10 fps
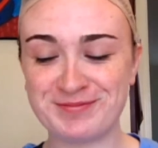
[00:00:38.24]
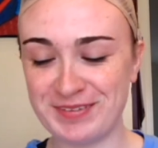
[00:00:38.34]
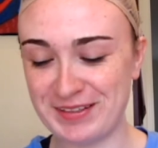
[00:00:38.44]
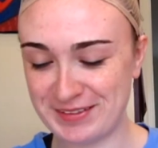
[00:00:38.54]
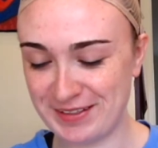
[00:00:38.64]

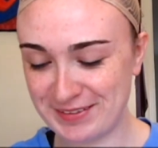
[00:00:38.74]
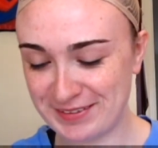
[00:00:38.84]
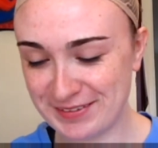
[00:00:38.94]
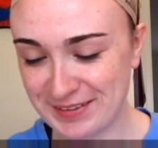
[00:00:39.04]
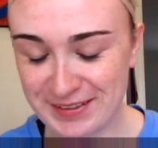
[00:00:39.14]
Yes.
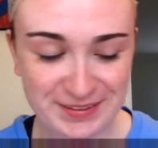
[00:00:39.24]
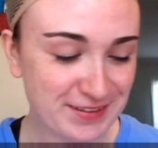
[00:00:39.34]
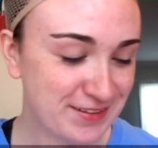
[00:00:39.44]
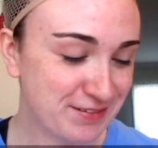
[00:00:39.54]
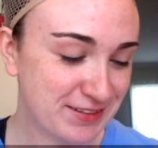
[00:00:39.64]

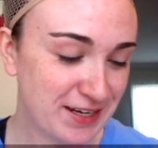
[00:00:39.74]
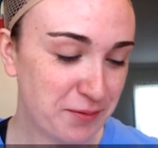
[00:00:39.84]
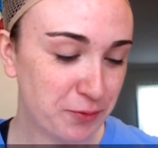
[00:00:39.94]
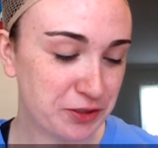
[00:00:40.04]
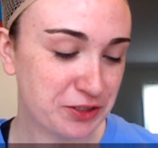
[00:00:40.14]
Because if it's
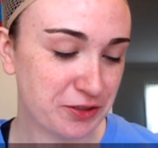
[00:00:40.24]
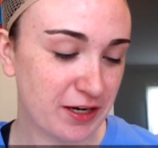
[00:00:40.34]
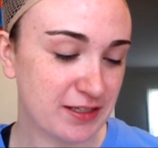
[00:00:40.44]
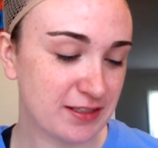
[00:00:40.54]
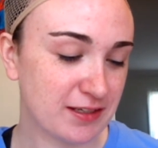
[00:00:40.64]
not
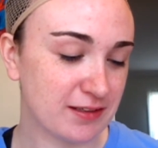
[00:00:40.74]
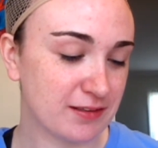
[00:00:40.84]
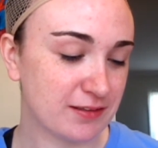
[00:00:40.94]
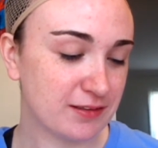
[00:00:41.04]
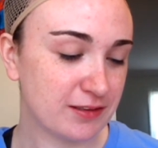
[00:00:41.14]
moisturized,
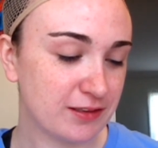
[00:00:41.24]
then